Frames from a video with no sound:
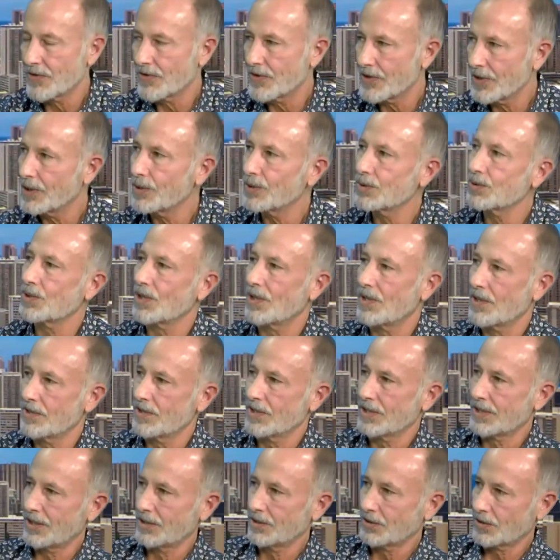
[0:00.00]
those are
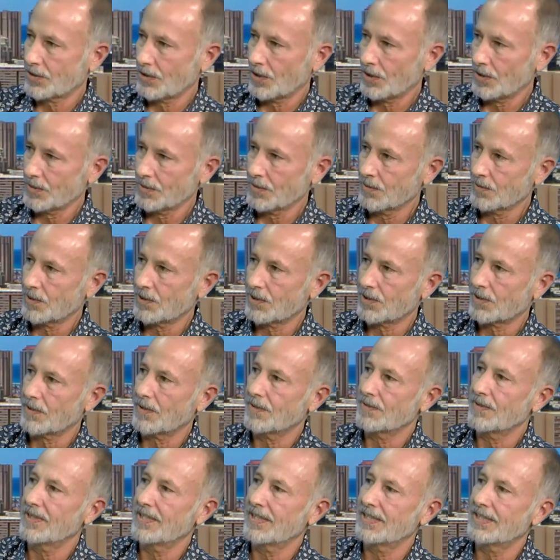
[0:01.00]
the consultants
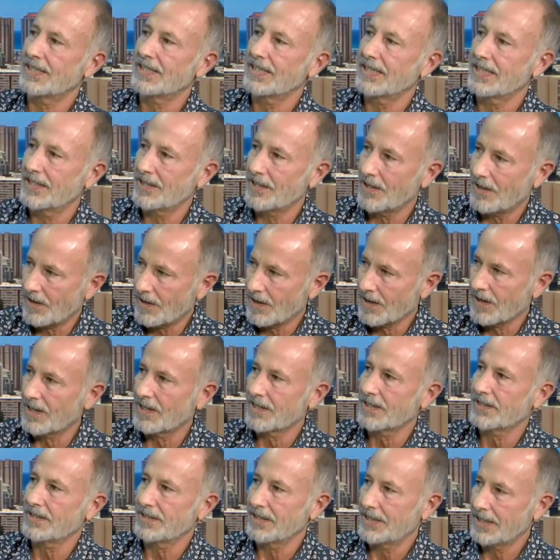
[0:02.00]
that did
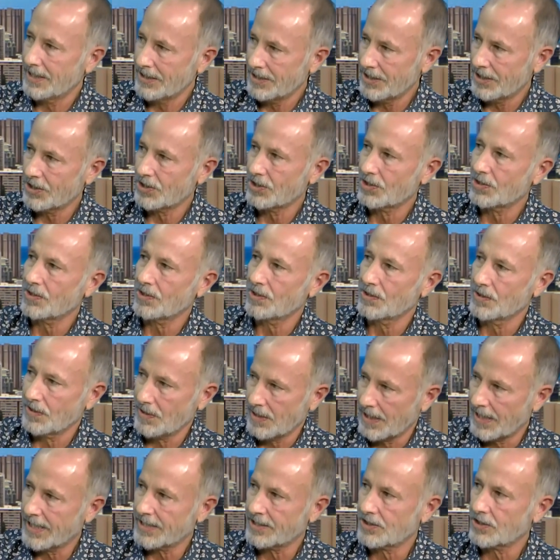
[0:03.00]
our initial
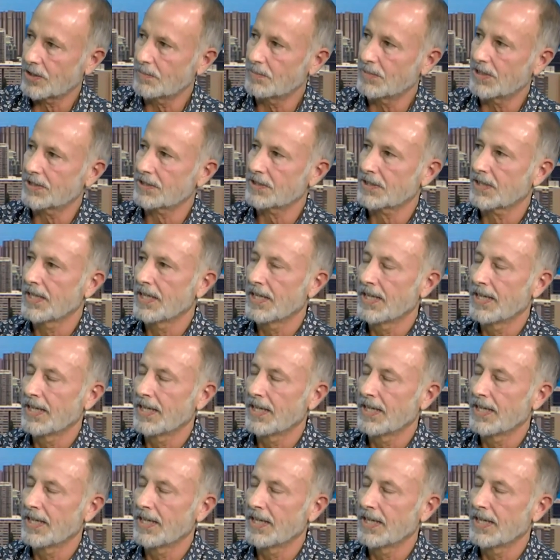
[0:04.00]
estimates.